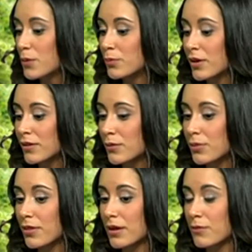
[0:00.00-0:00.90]

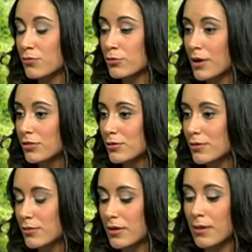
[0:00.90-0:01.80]
Well, throughout
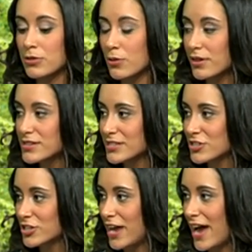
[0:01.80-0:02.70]
the
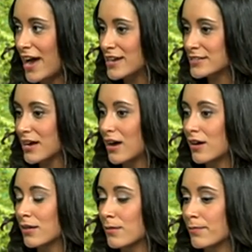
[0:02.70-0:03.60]
organization has
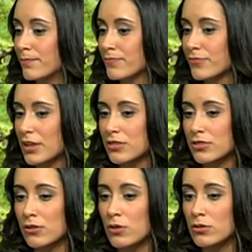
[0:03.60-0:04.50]
the
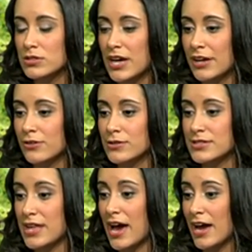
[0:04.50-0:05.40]
local titles
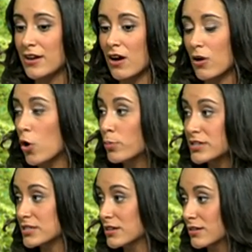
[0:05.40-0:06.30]
that are open
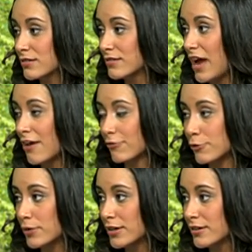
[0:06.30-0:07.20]
to
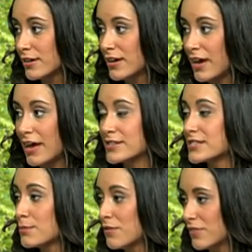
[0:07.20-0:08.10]
everyone, and
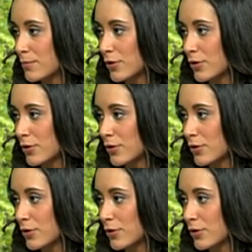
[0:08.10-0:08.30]
some of them are